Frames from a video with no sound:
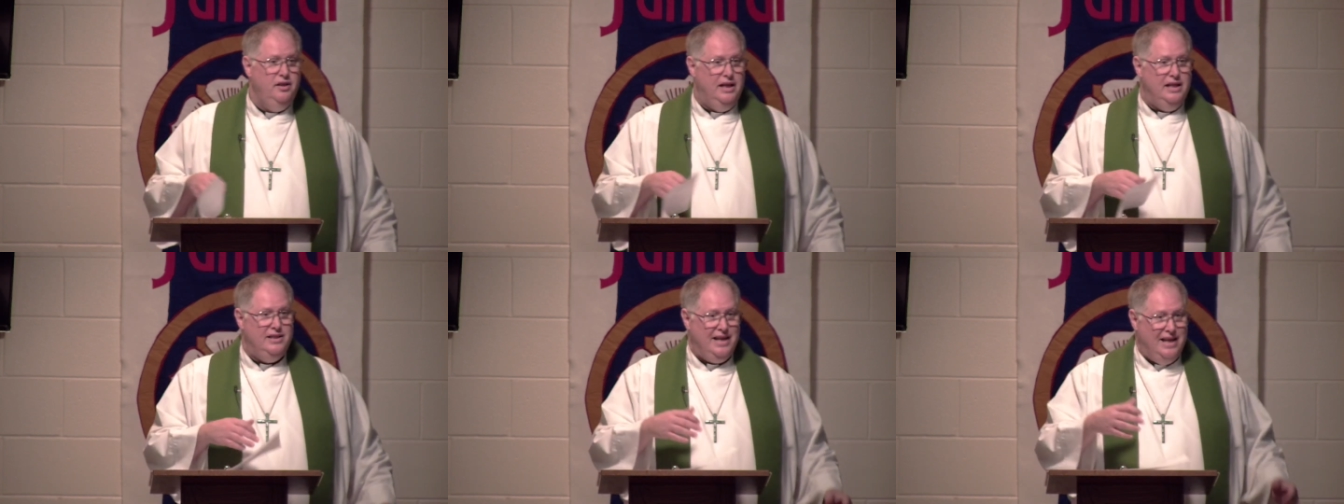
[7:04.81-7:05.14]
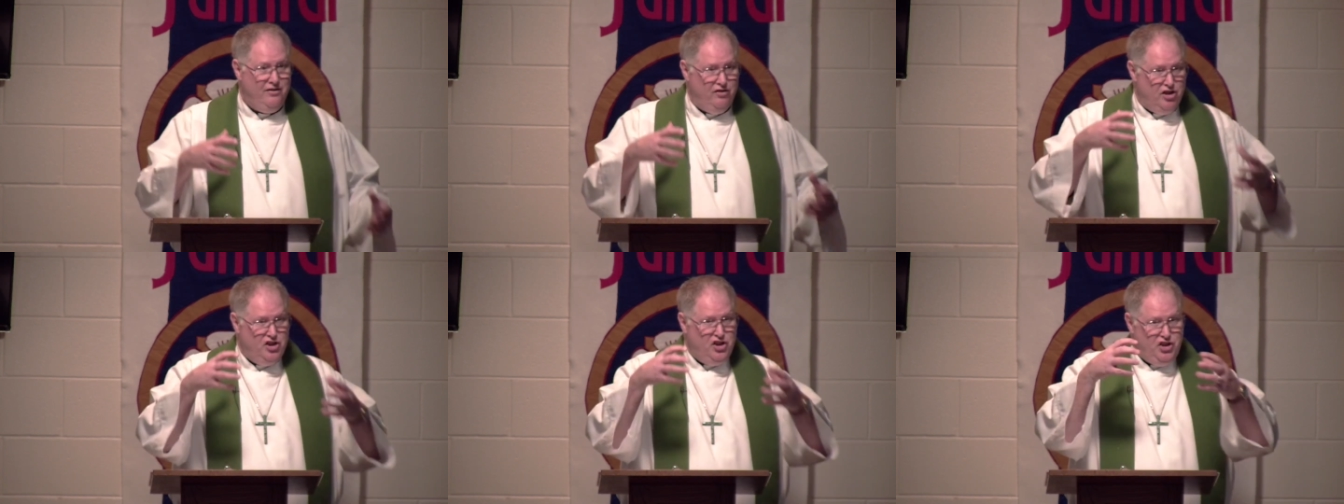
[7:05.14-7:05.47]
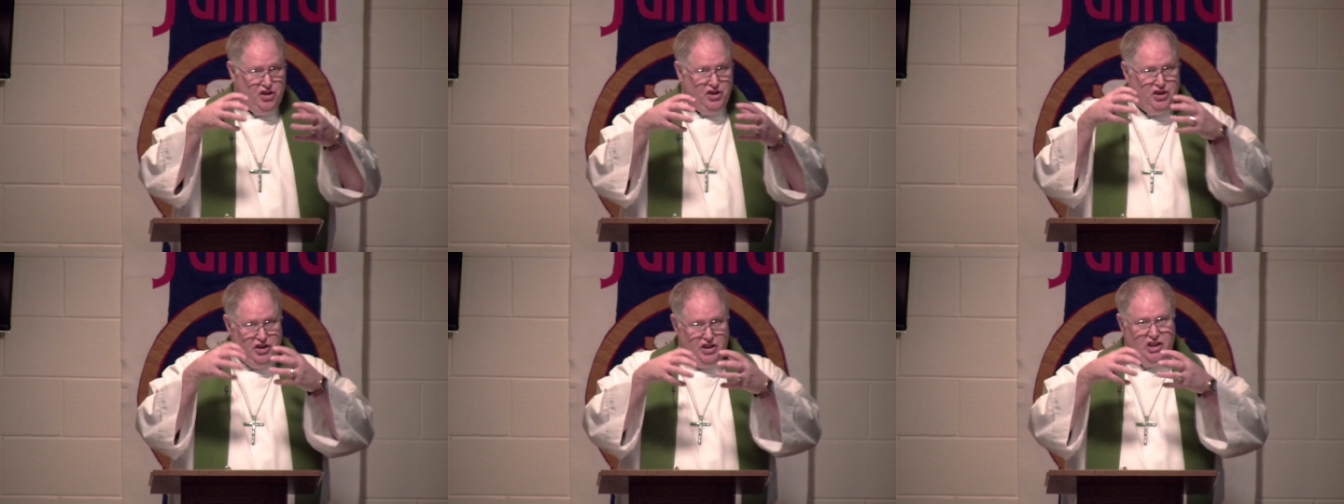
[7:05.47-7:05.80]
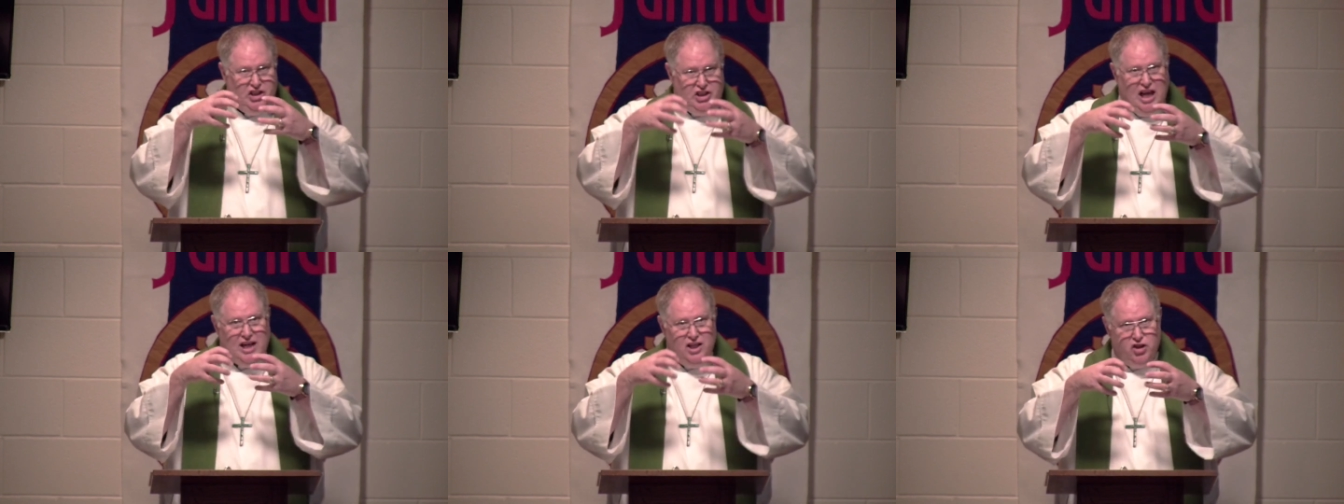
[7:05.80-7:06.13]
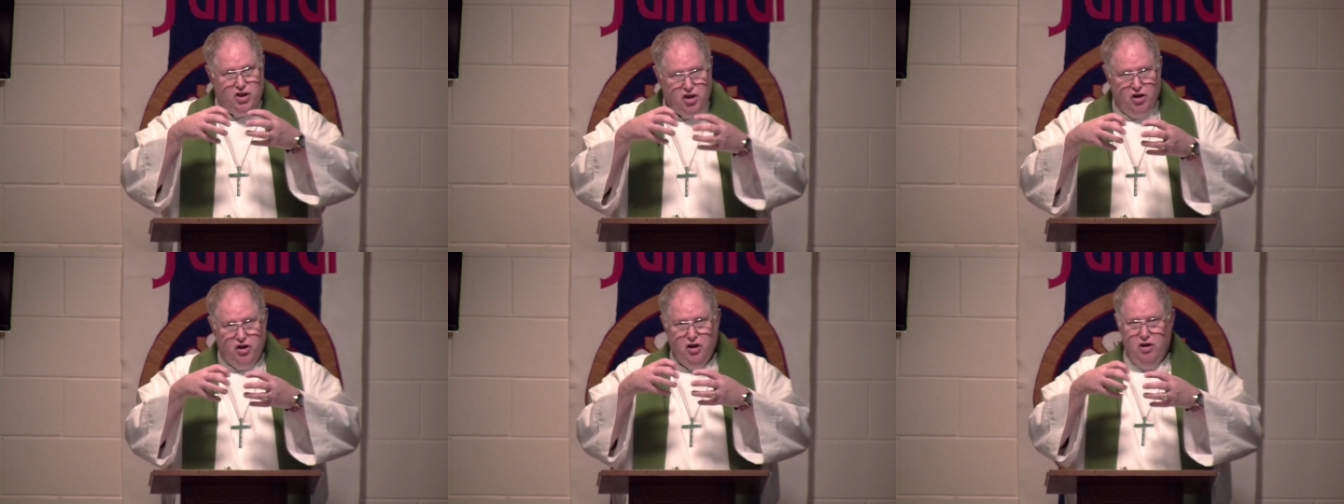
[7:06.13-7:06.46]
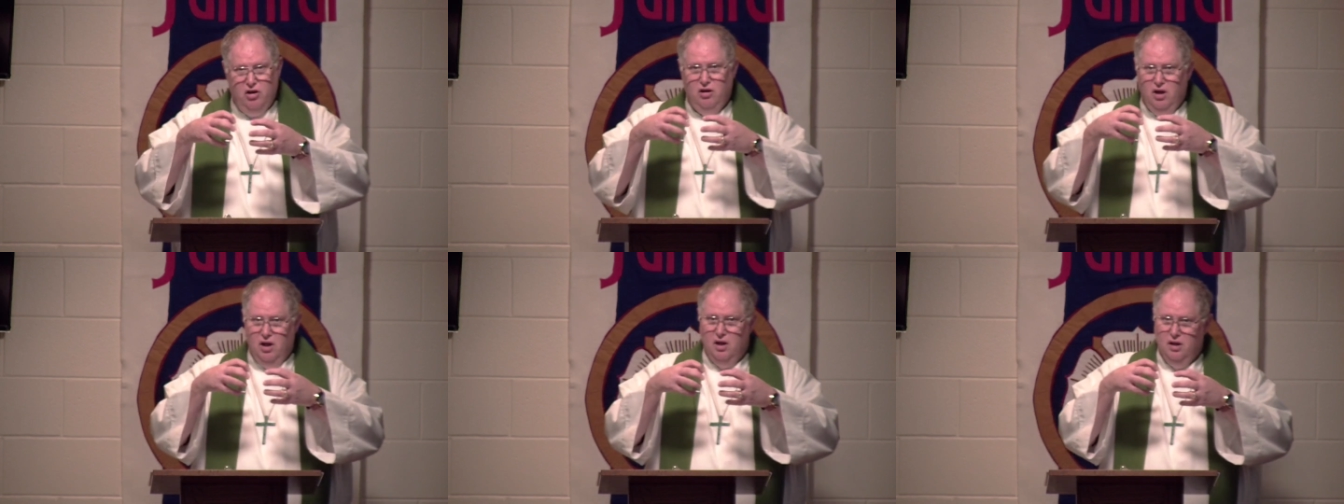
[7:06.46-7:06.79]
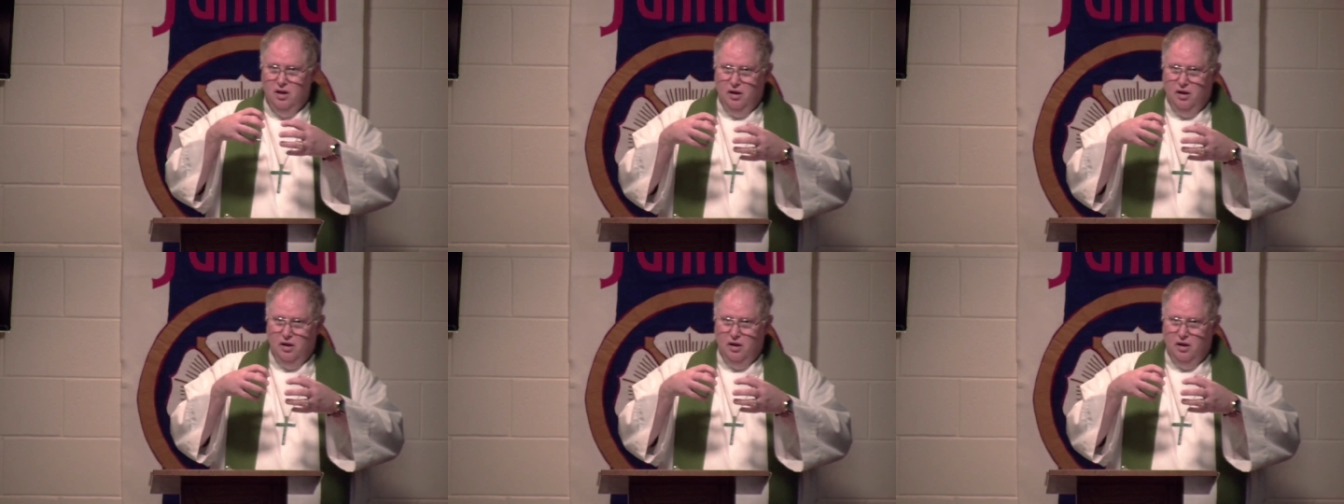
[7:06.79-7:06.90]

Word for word: is at the center